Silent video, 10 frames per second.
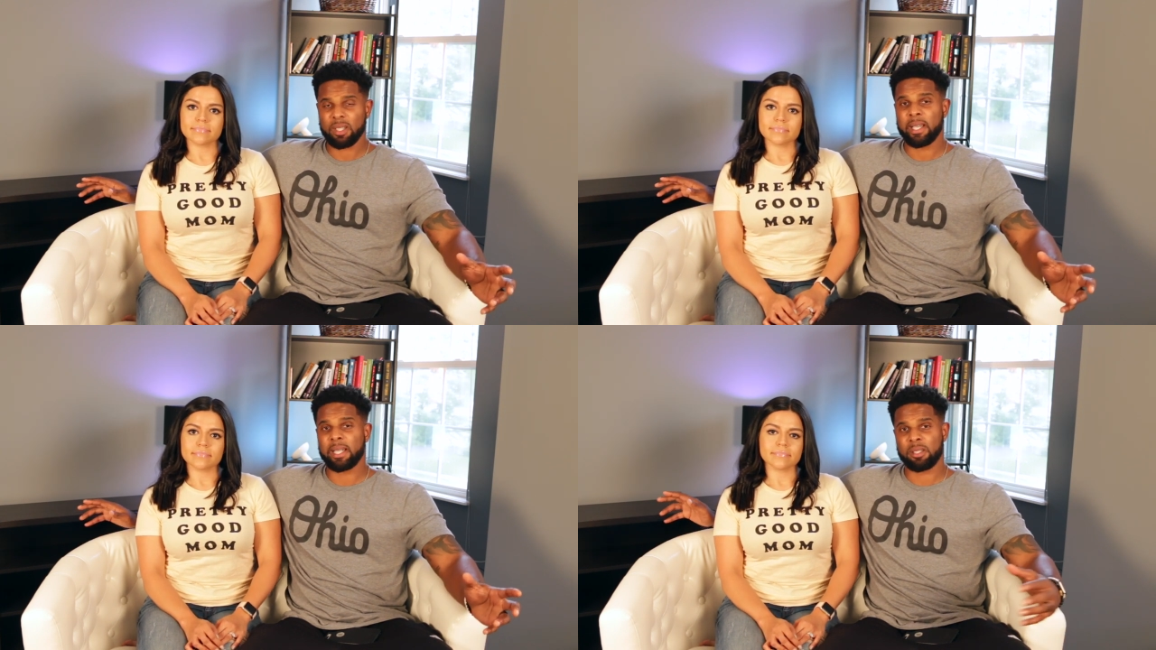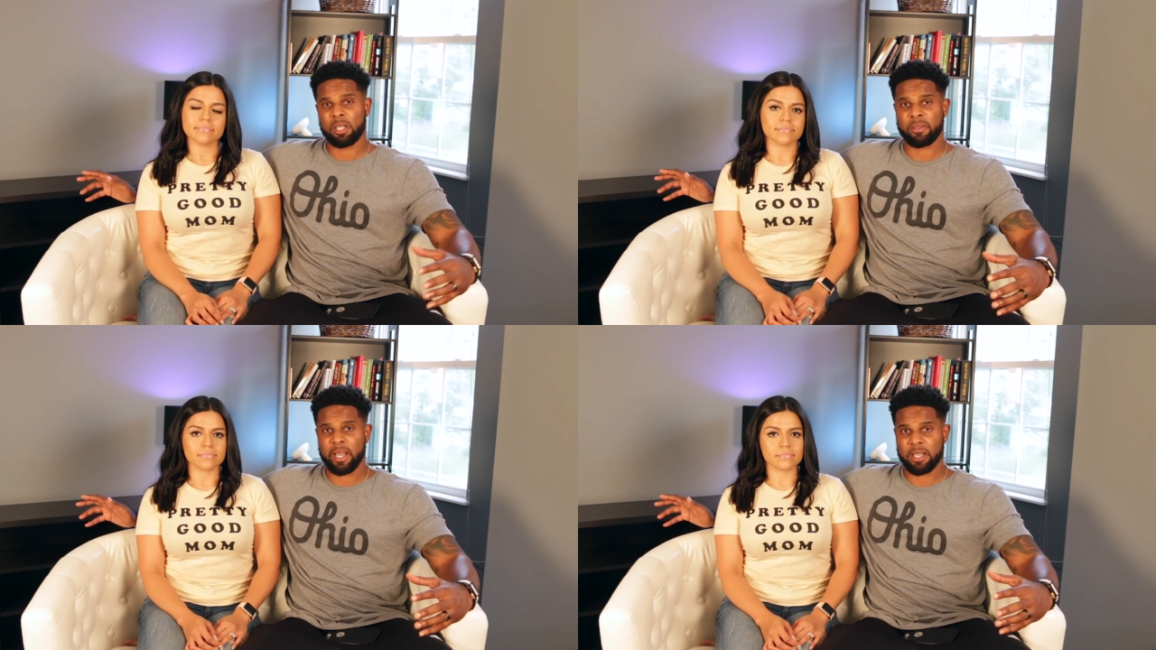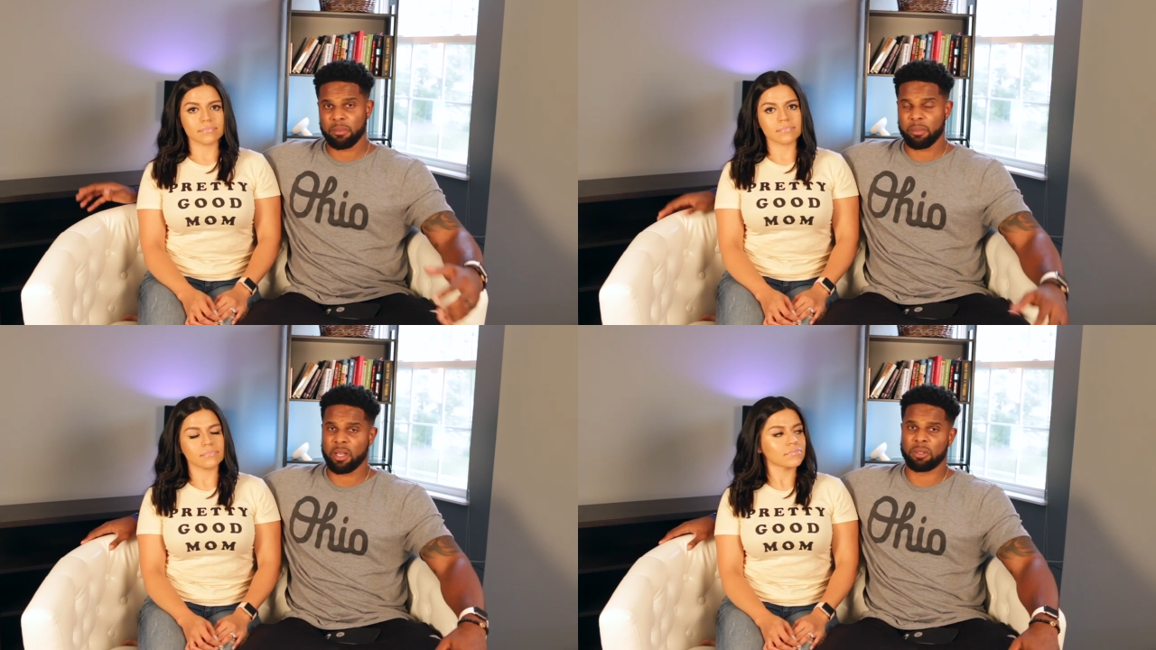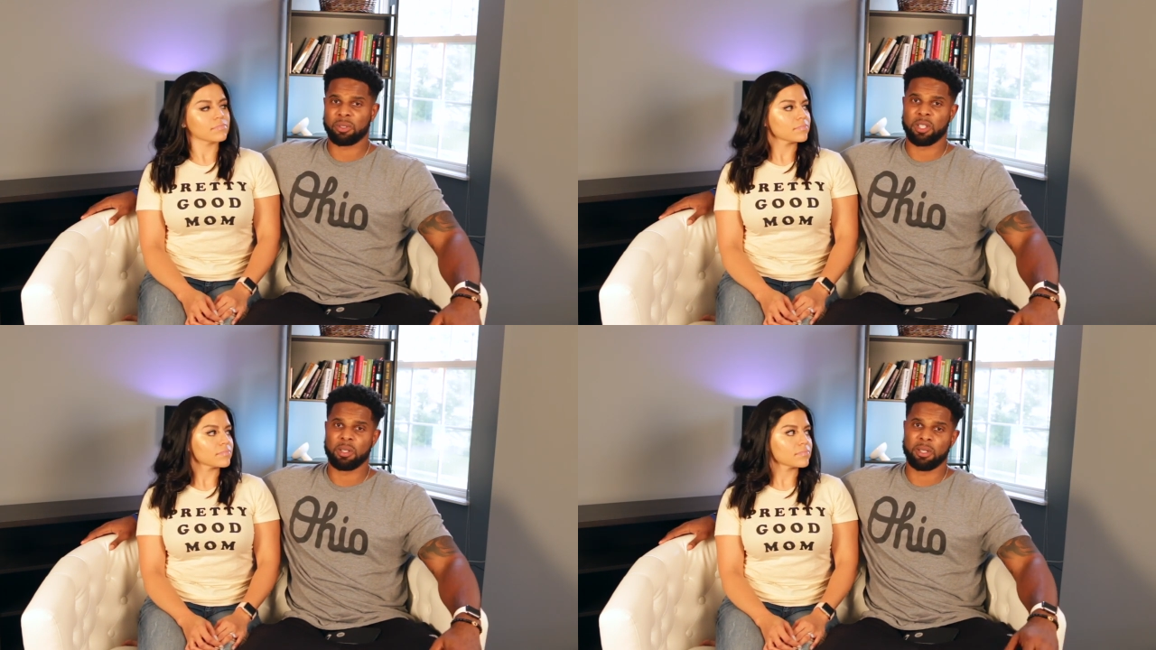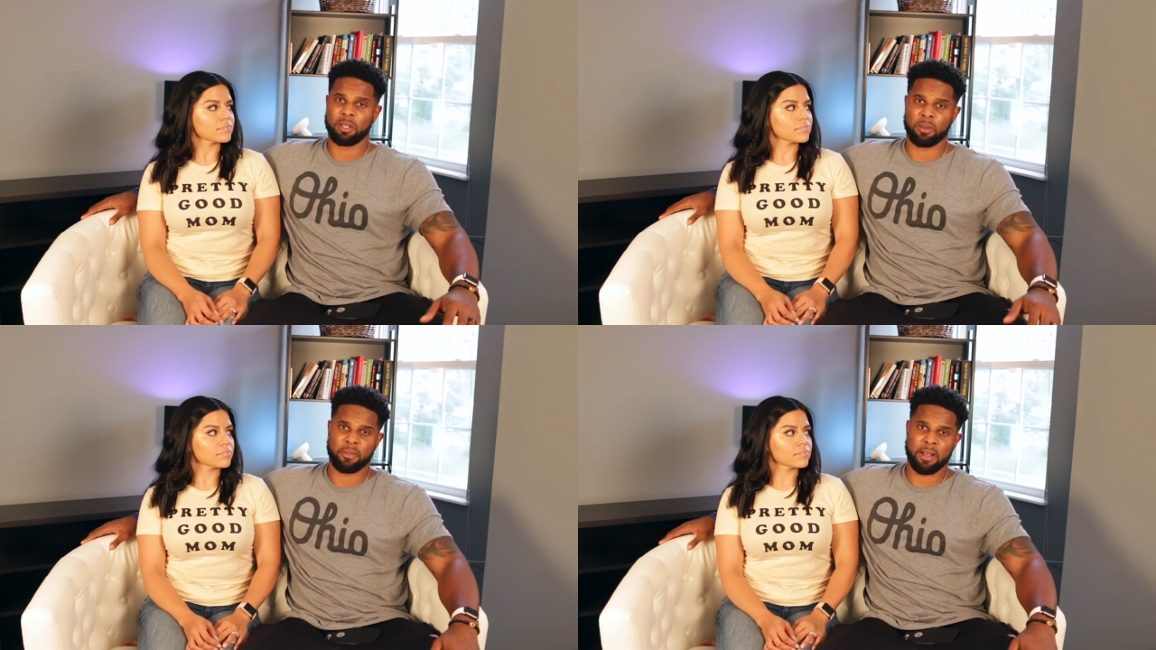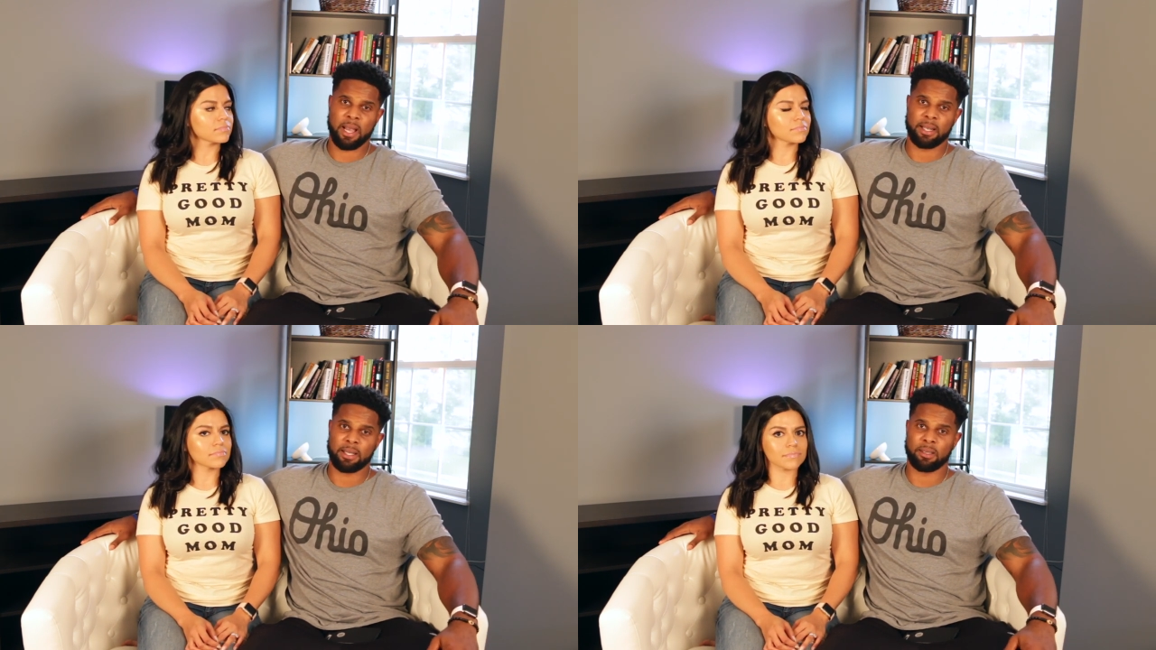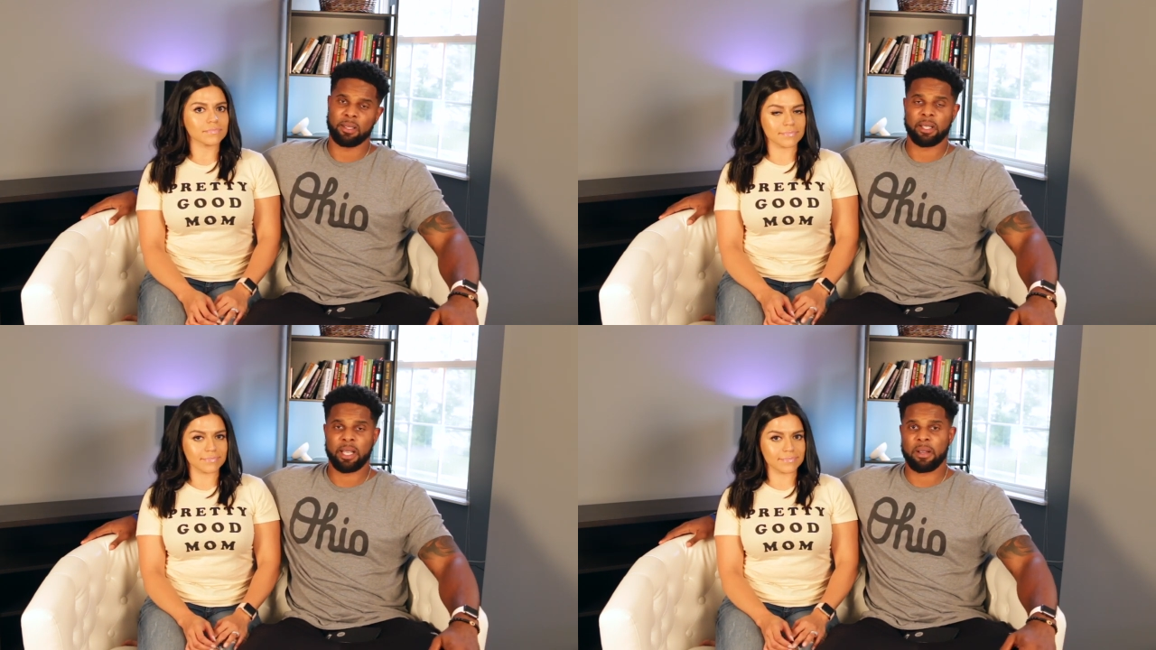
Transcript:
Speaker 1: Hit the notification bell so you can be notified and look